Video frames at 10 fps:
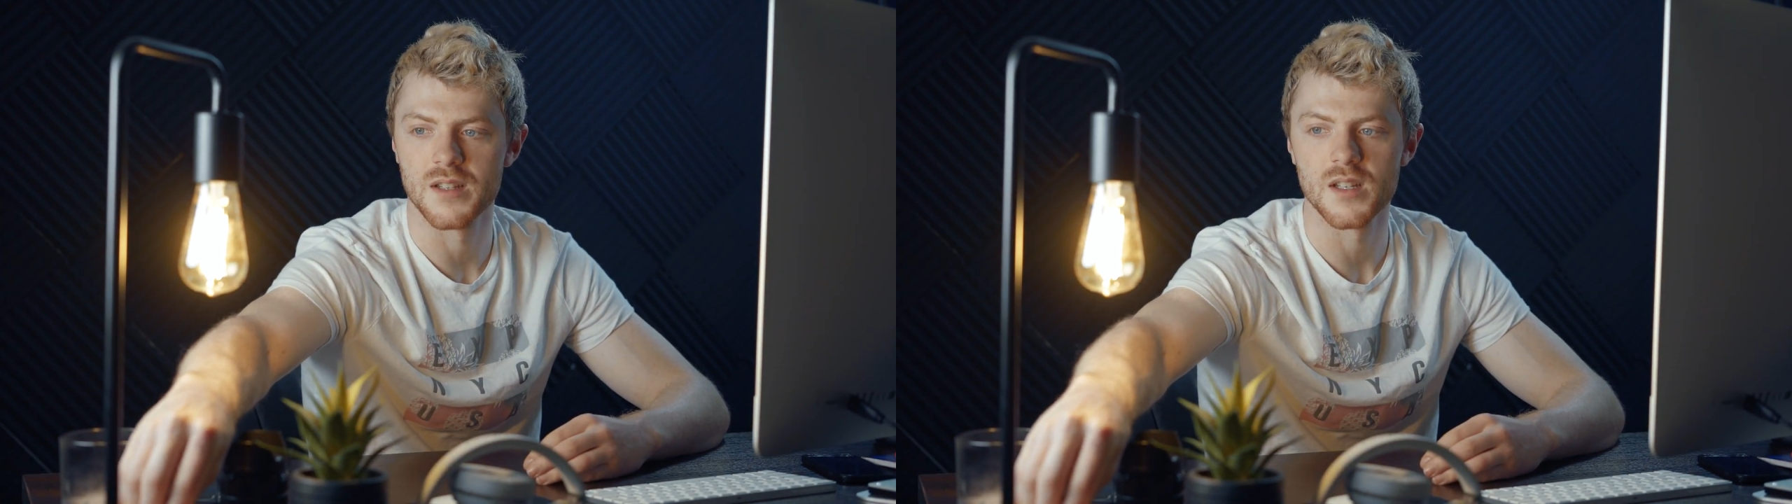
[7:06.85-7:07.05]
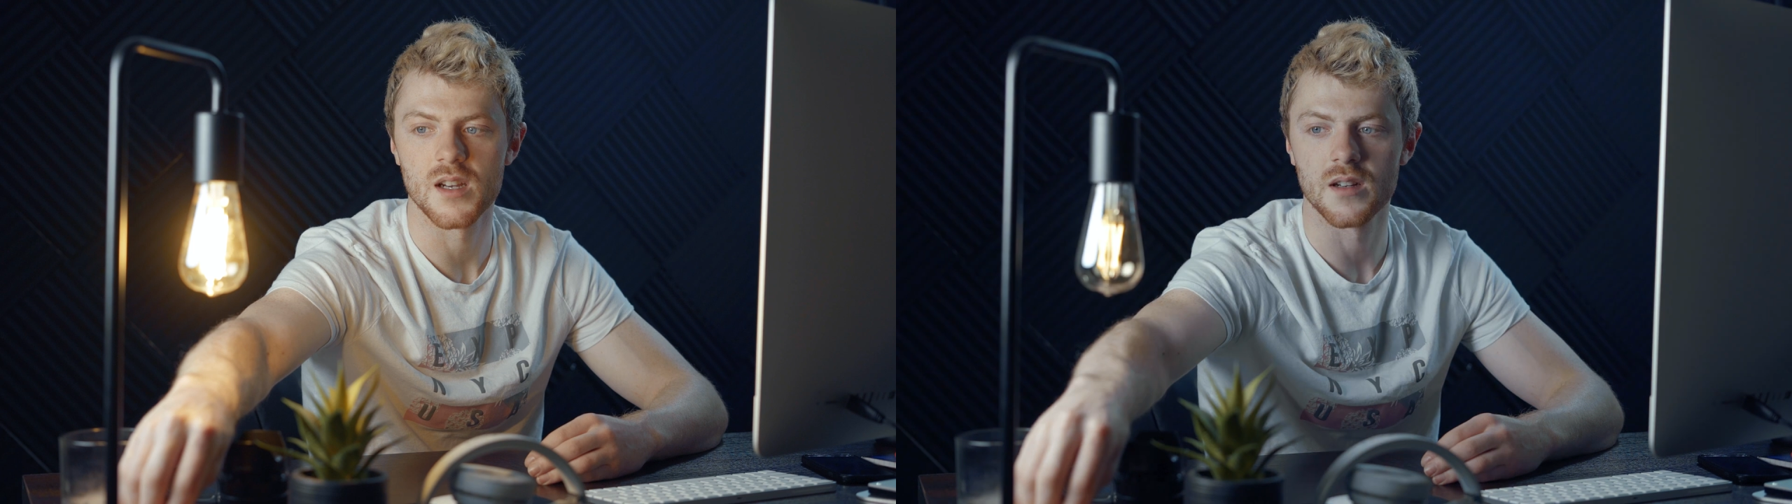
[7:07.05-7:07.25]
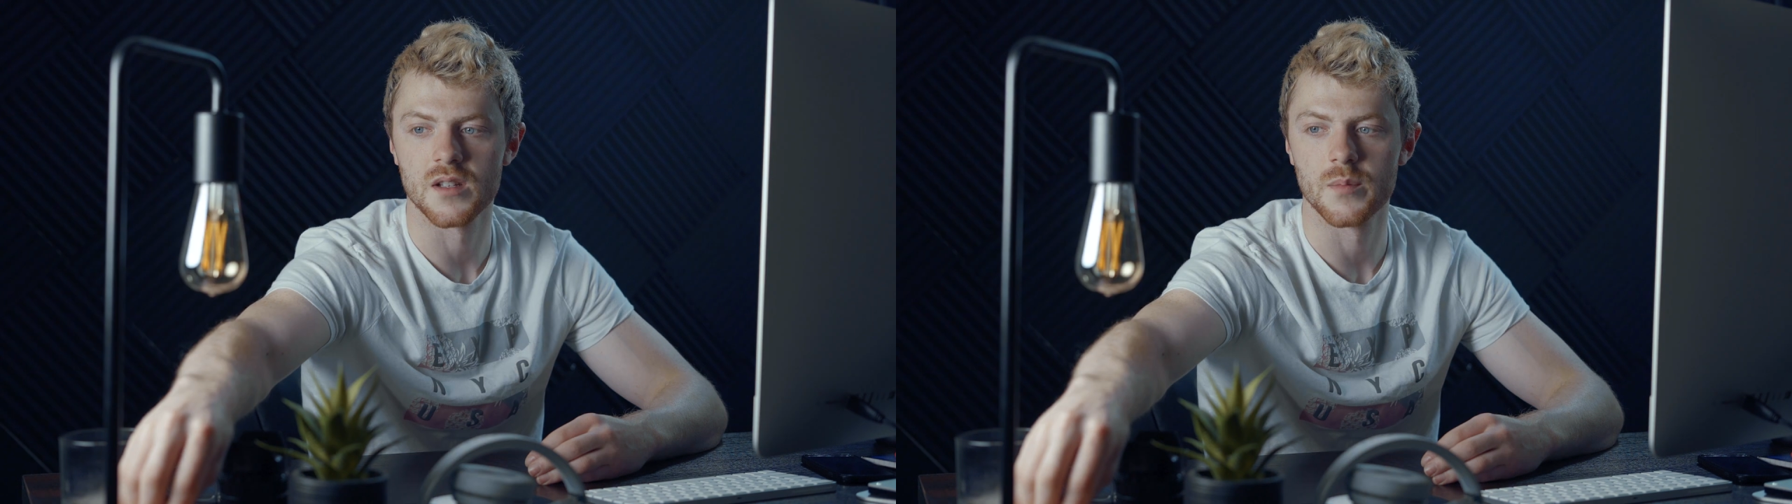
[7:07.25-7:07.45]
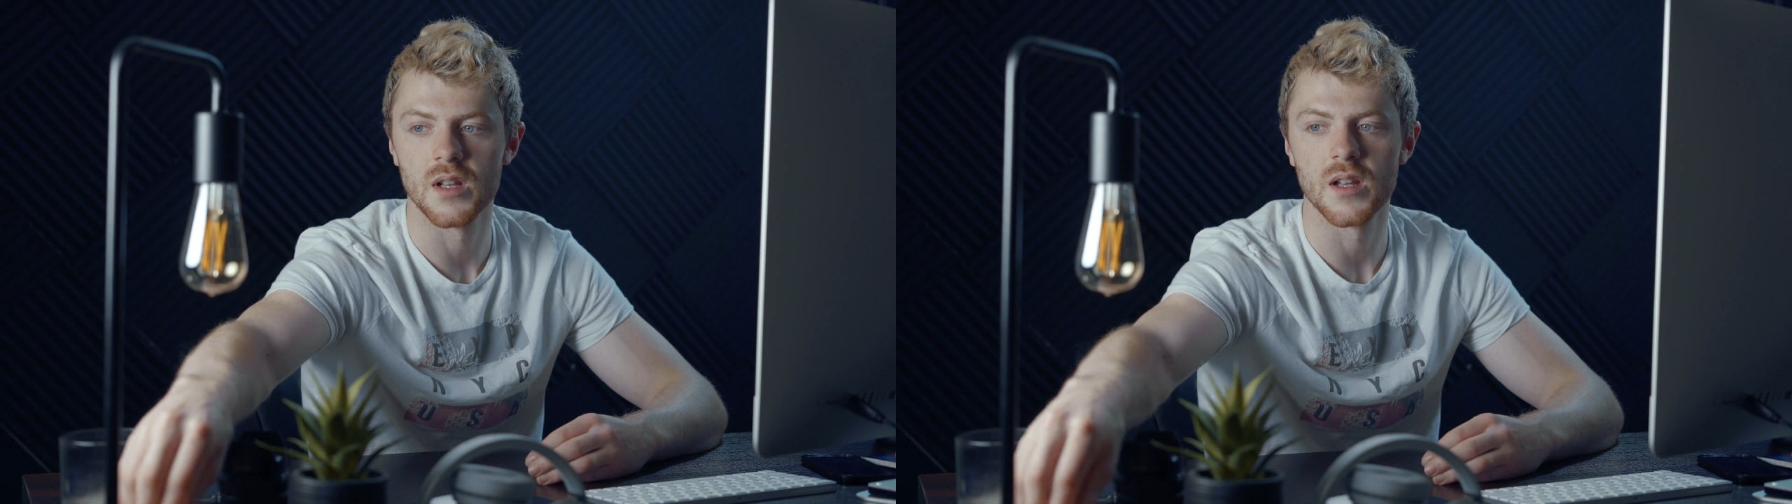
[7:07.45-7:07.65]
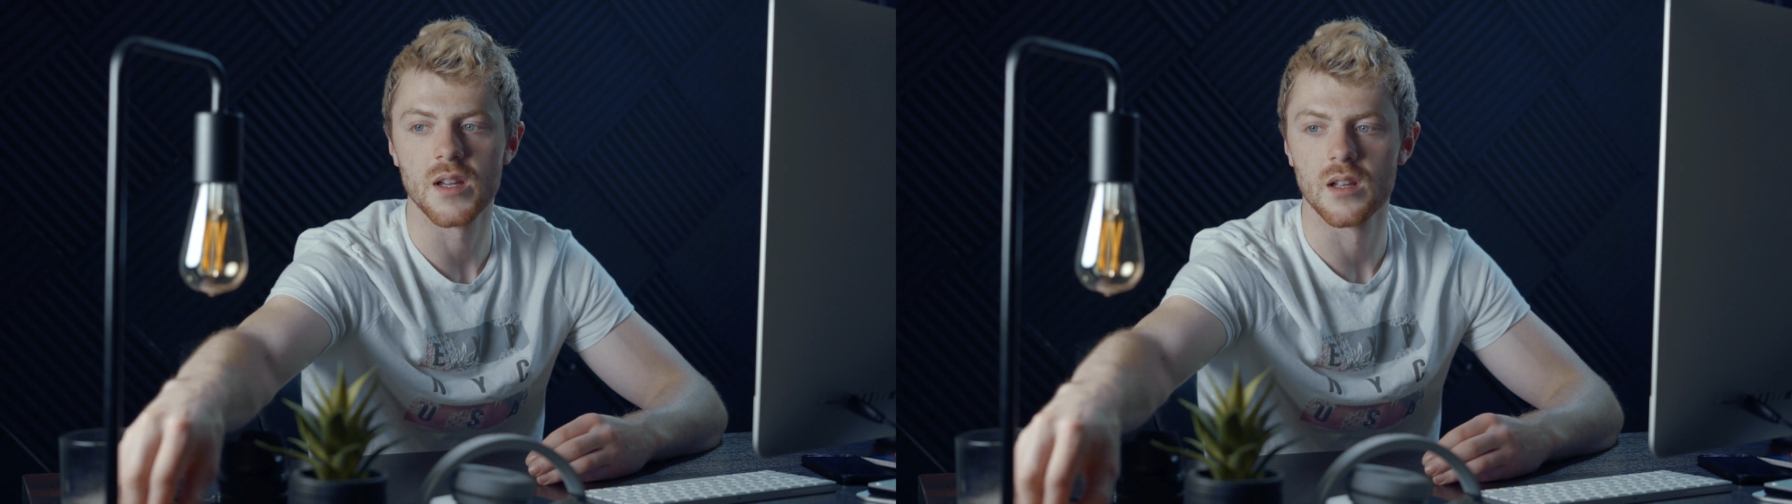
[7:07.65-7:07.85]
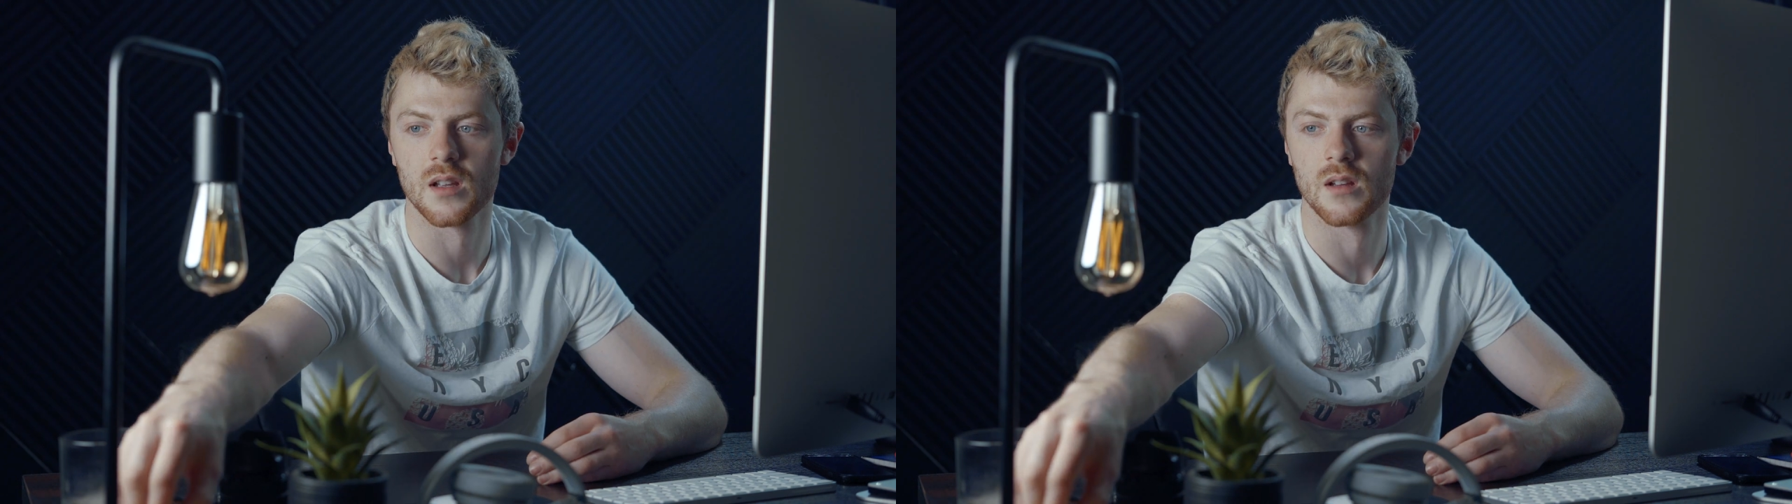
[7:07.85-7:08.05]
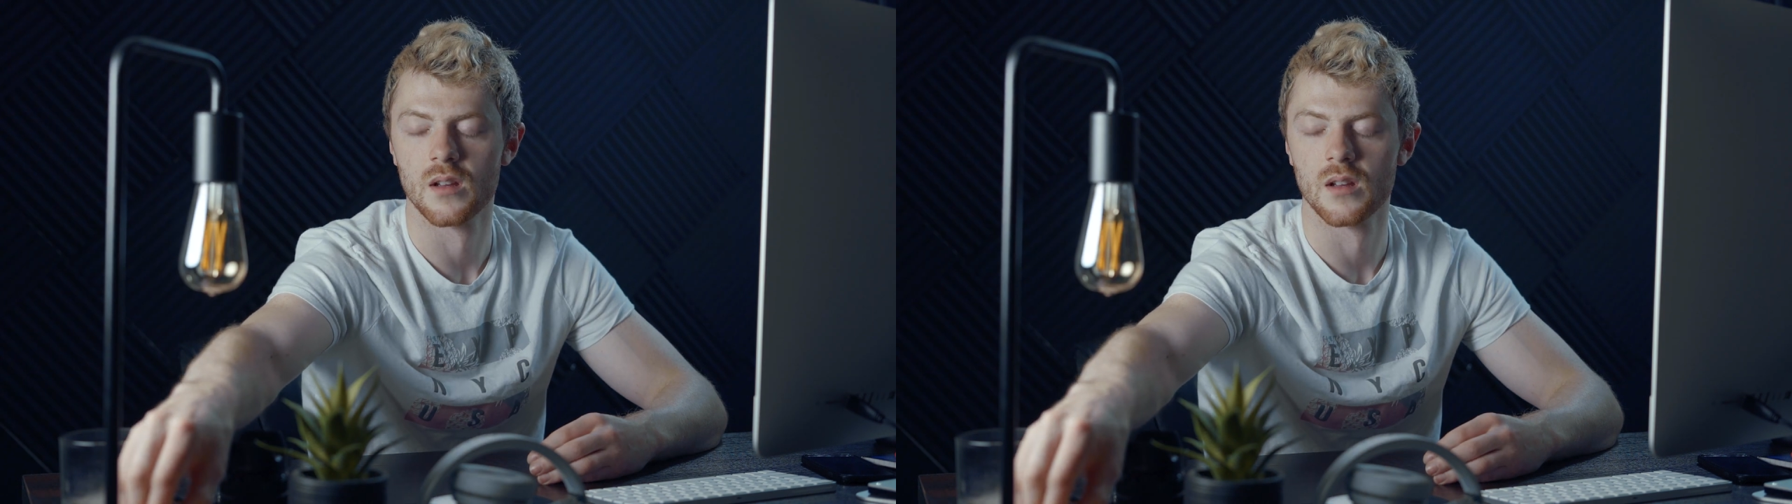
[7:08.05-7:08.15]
of sucks, but like,